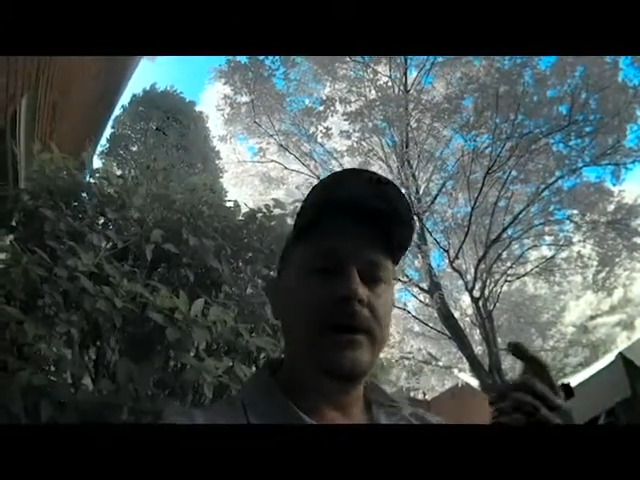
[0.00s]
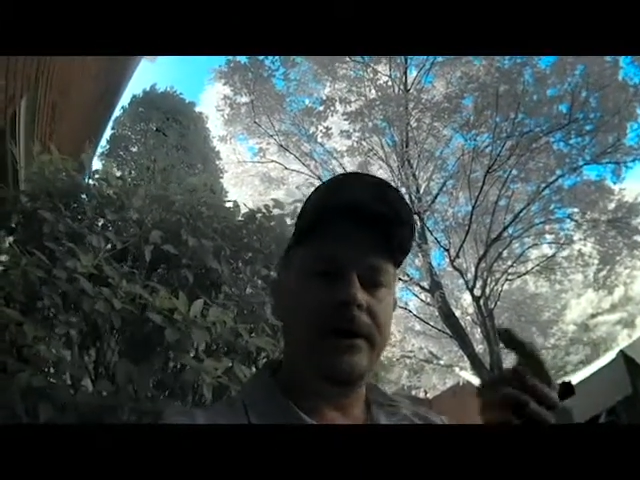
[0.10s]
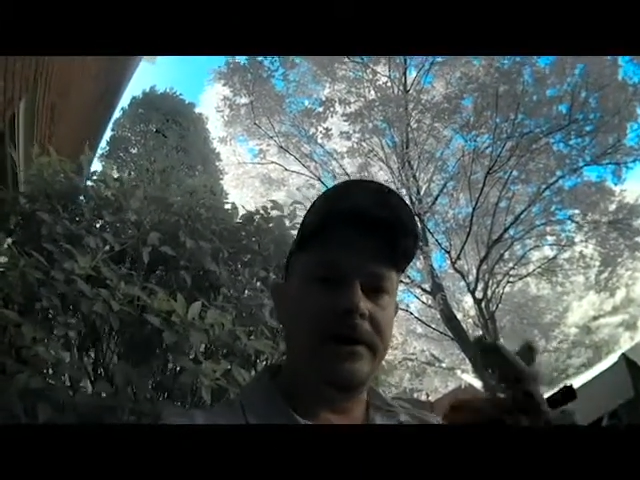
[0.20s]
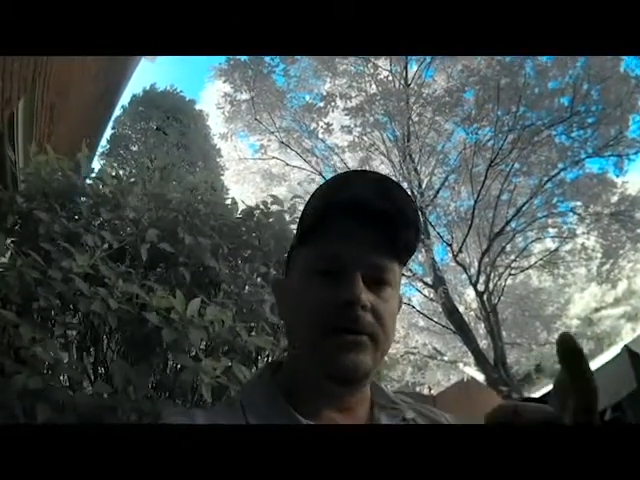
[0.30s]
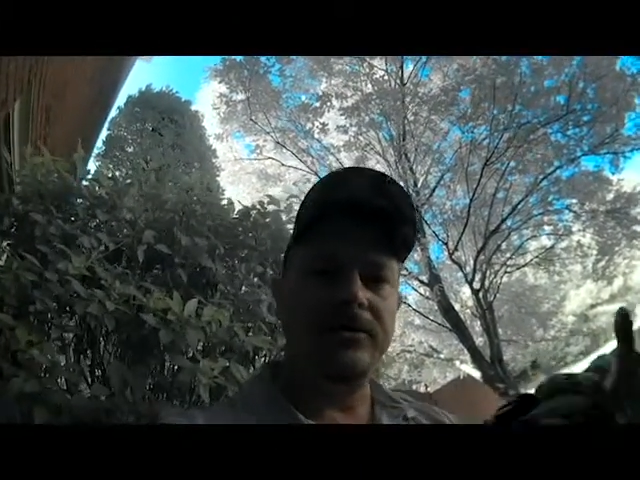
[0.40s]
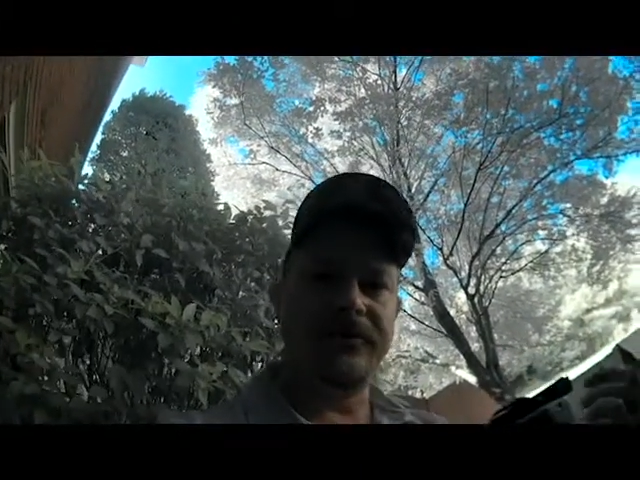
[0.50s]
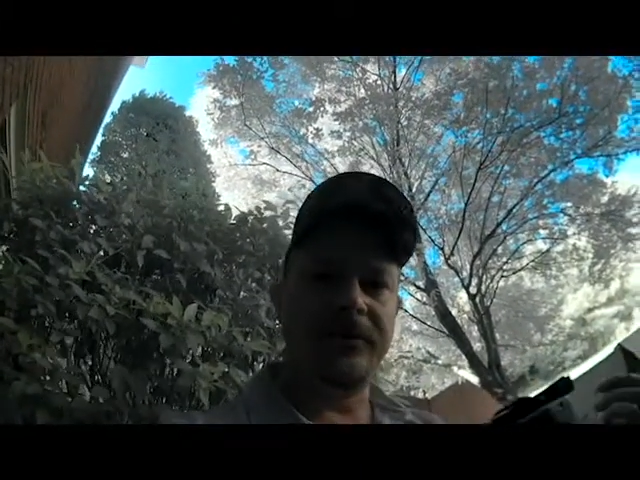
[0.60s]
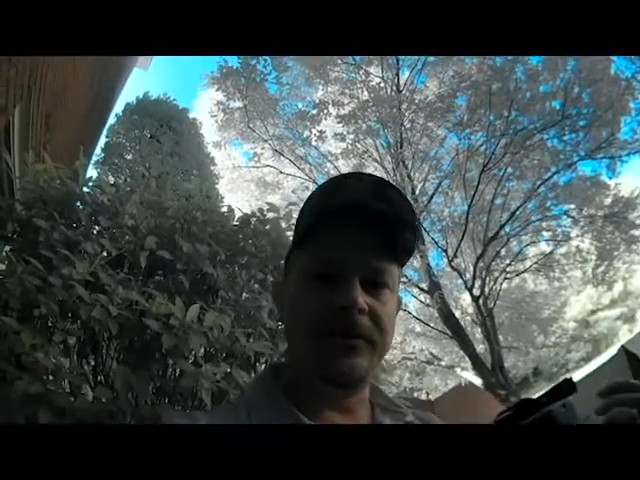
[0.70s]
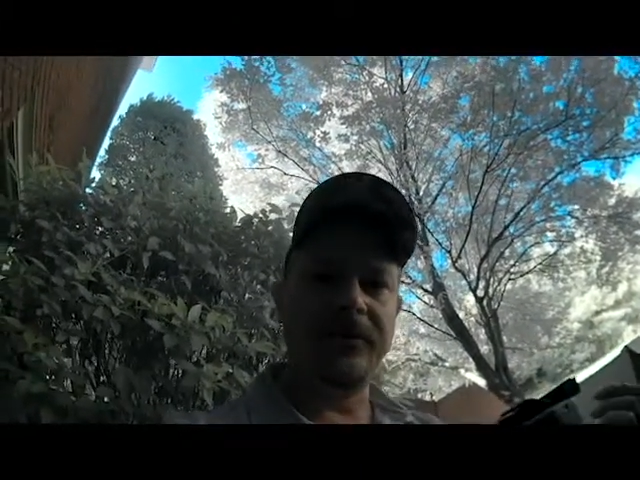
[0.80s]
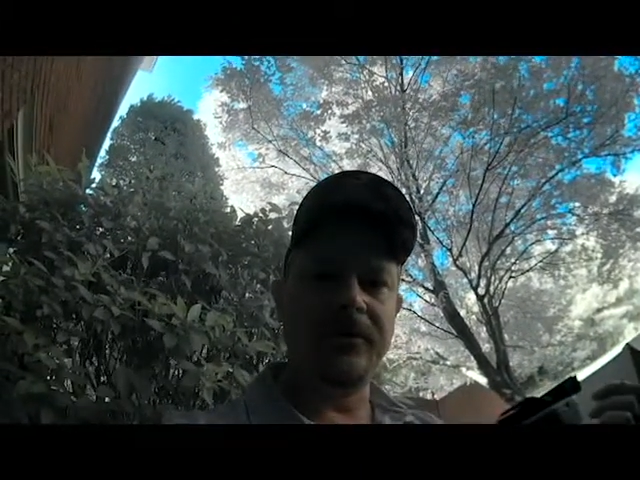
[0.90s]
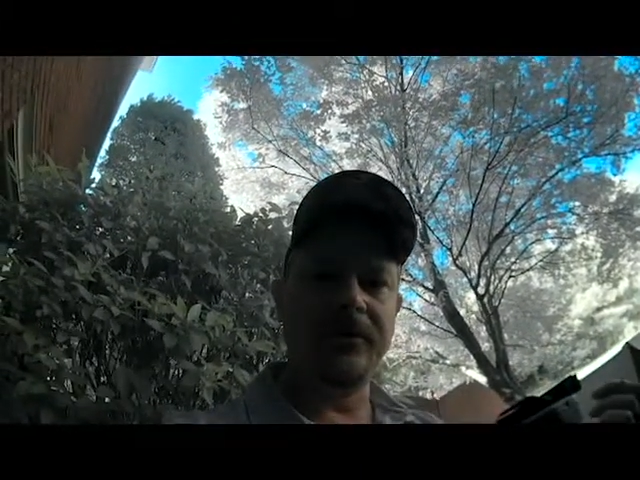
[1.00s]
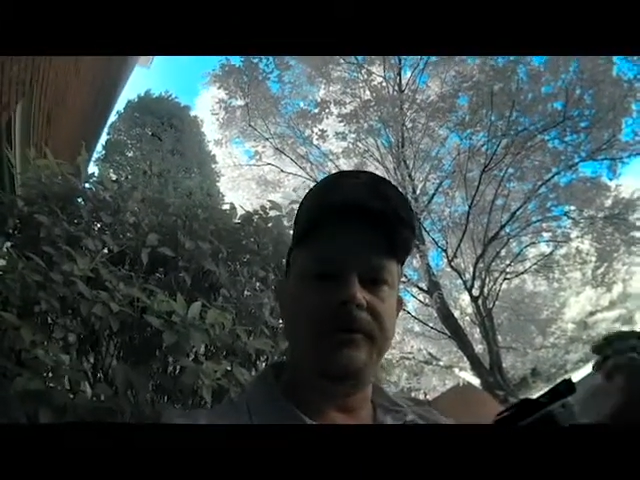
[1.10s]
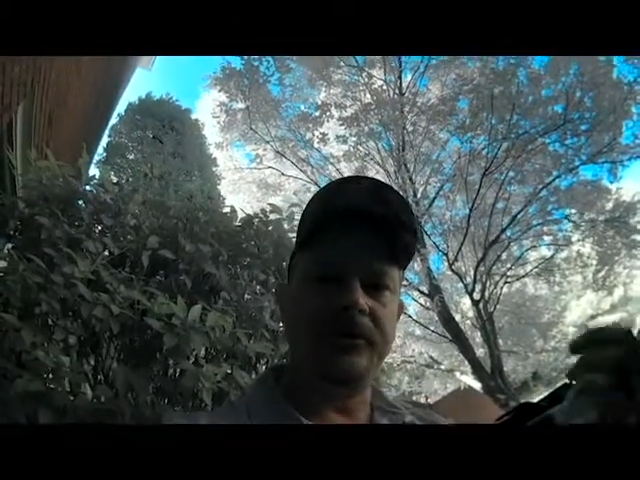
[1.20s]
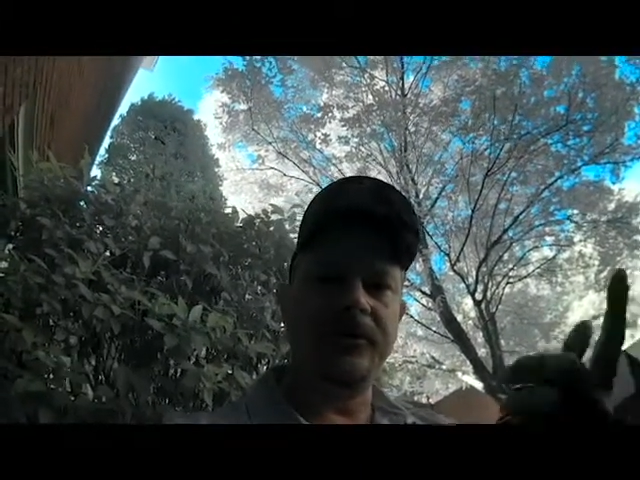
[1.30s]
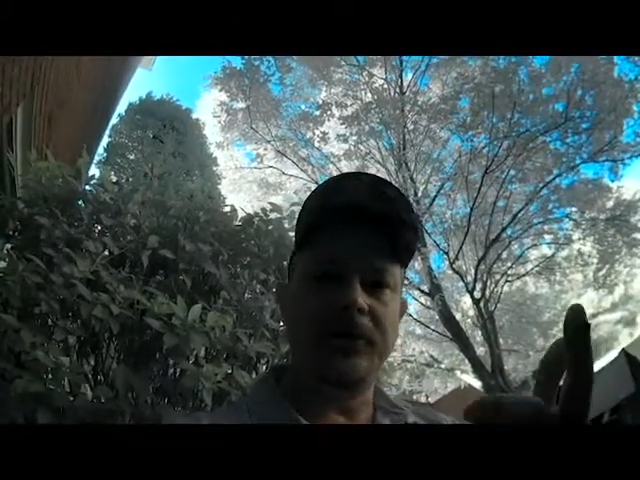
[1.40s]
It goes from your
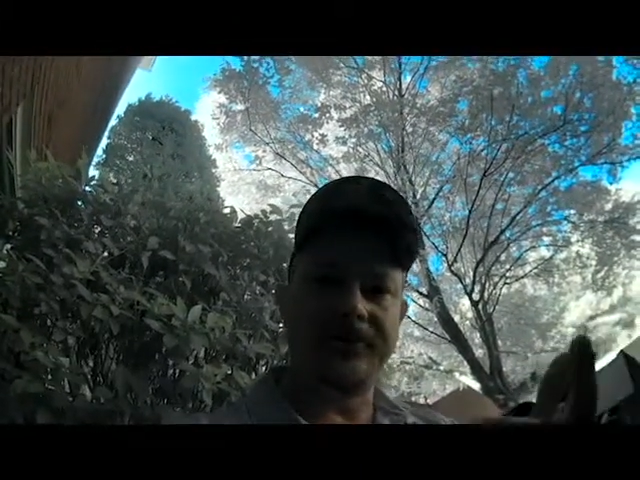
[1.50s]
through your